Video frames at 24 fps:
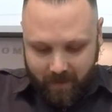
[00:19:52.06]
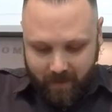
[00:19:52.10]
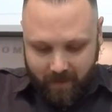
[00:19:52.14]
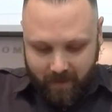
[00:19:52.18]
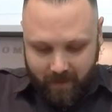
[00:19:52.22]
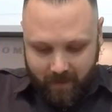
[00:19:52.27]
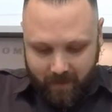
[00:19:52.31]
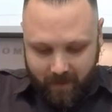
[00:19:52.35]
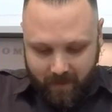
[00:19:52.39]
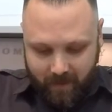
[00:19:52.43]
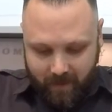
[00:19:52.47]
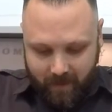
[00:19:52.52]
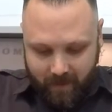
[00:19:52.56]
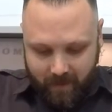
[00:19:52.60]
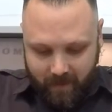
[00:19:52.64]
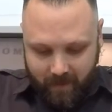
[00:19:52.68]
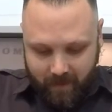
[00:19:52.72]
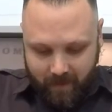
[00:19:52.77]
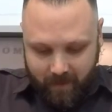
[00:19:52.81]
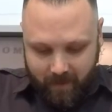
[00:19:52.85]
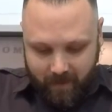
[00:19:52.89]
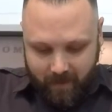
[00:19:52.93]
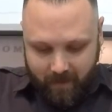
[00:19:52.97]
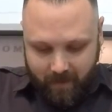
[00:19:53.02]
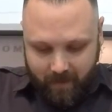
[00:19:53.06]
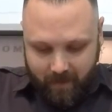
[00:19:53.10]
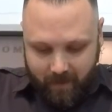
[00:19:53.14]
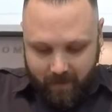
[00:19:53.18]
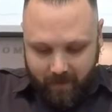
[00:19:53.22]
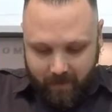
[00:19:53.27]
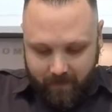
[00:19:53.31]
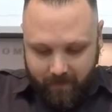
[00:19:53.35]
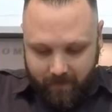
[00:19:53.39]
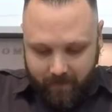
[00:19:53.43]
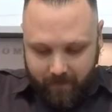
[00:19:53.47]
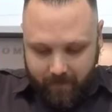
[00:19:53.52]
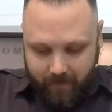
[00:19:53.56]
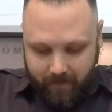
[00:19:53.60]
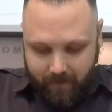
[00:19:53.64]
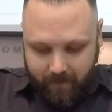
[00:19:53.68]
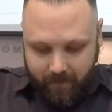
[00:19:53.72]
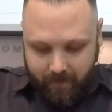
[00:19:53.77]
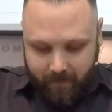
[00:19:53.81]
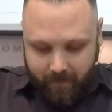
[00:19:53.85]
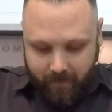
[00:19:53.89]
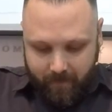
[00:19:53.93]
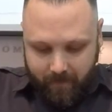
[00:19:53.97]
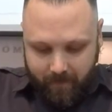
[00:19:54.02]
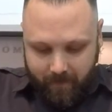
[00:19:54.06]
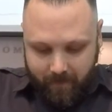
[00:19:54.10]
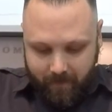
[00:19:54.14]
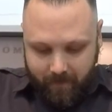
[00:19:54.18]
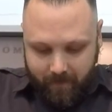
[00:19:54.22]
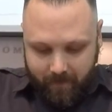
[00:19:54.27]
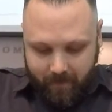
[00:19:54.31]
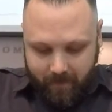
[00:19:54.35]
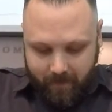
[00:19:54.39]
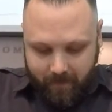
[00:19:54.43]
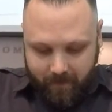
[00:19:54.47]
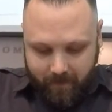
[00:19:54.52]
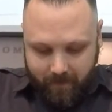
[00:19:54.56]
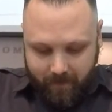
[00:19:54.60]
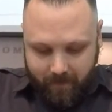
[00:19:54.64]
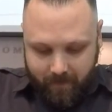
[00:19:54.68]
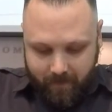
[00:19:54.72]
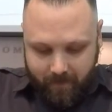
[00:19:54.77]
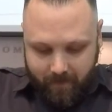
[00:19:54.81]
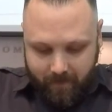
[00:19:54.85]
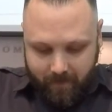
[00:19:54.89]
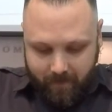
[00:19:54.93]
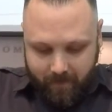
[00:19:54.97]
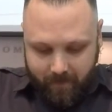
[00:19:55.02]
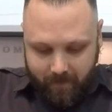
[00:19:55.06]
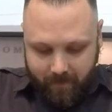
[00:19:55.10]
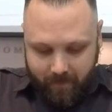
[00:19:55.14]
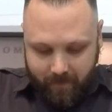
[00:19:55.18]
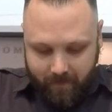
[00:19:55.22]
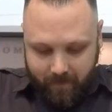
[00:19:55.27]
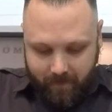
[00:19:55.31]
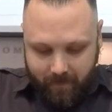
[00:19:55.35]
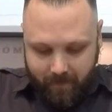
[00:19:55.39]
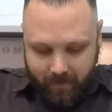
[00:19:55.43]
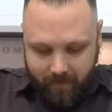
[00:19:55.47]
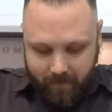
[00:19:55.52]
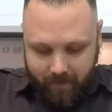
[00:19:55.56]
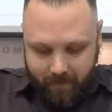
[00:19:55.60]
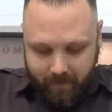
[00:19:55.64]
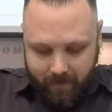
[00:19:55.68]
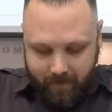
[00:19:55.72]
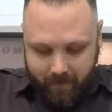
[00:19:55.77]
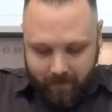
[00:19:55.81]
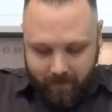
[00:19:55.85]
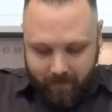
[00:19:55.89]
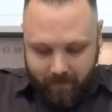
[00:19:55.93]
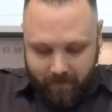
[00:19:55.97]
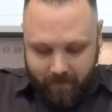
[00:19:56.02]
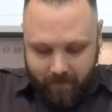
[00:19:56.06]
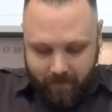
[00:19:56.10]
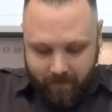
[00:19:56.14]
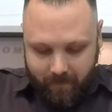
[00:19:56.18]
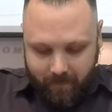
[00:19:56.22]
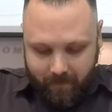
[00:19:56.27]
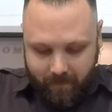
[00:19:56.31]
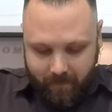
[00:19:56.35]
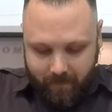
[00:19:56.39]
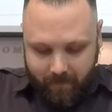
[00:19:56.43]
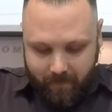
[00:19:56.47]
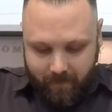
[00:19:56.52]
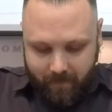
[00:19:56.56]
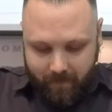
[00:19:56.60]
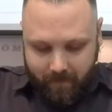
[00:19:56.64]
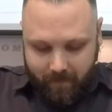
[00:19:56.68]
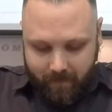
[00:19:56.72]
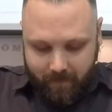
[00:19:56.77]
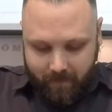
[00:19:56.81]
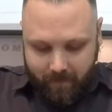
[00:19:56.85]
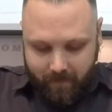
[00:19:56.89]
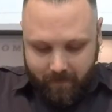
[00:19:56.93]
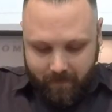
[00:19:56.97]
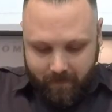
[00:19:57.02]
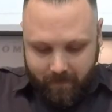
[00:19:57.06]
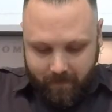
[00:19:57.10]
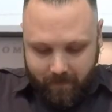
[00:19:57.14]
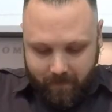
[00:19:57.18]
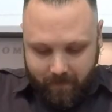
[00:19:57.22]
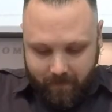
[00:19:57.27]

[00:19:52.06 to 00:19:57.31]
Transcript: (no one is talking)